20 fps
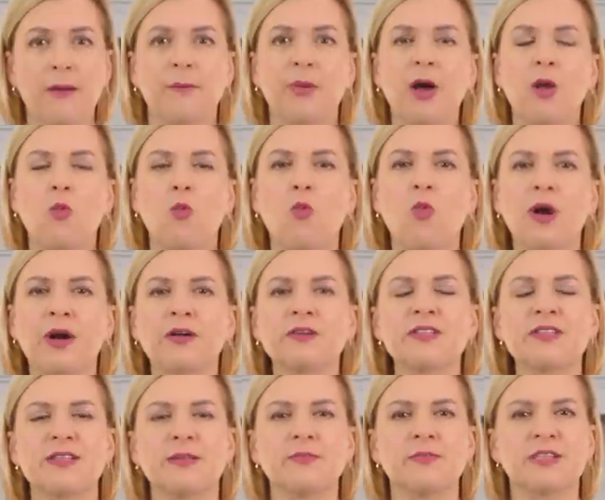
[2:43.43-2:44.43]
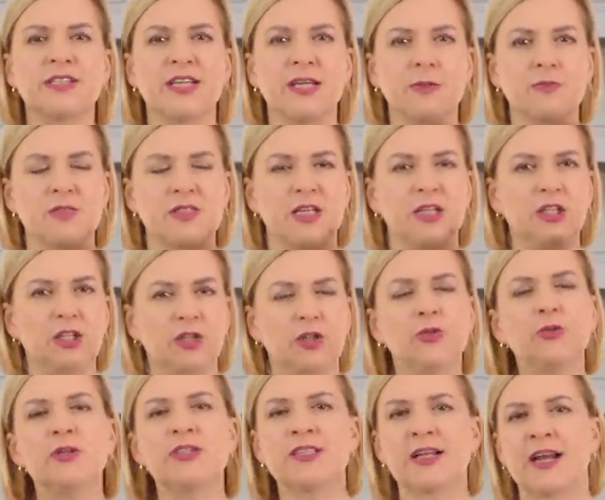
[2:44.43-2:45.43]
But what are some tips that
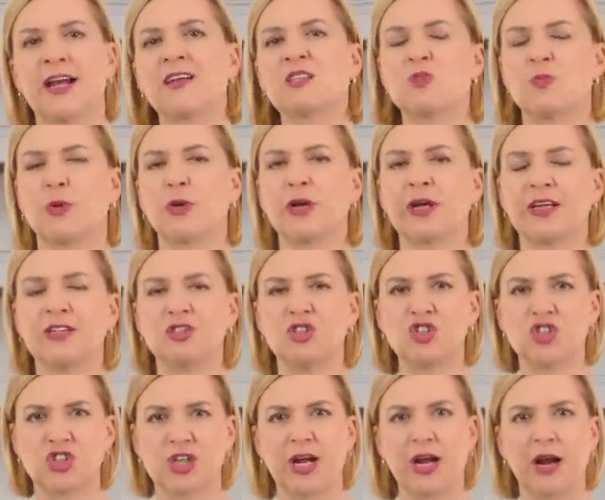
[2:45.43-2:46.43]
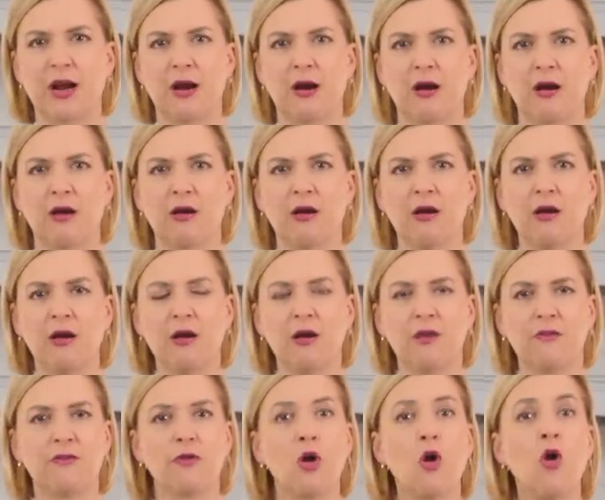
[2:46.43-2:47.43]
you as an expert can share
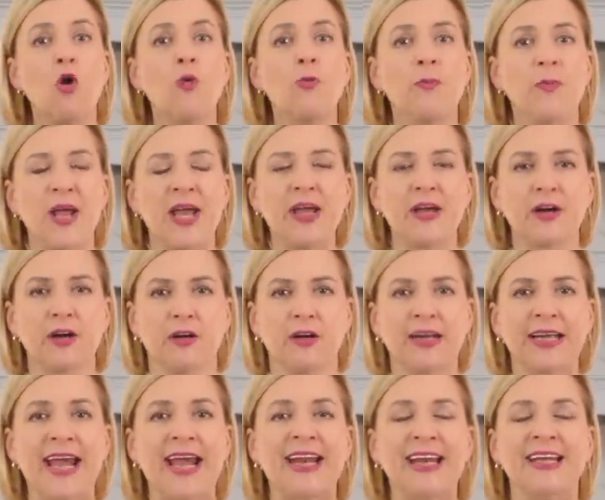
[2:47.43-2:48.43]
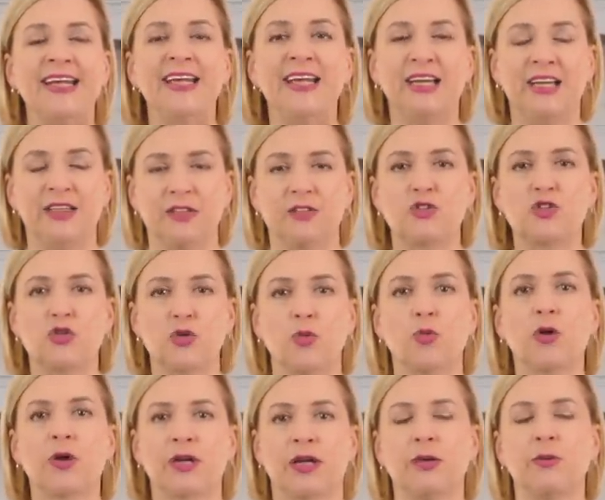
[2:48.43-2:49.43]
for a home baker getting into
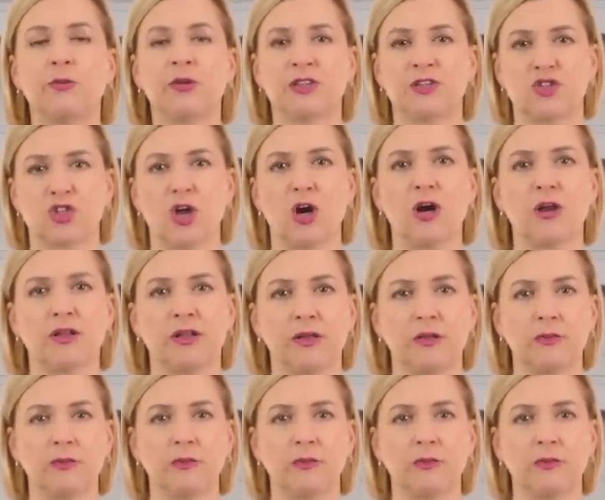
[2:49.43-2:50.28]
working with chocolate?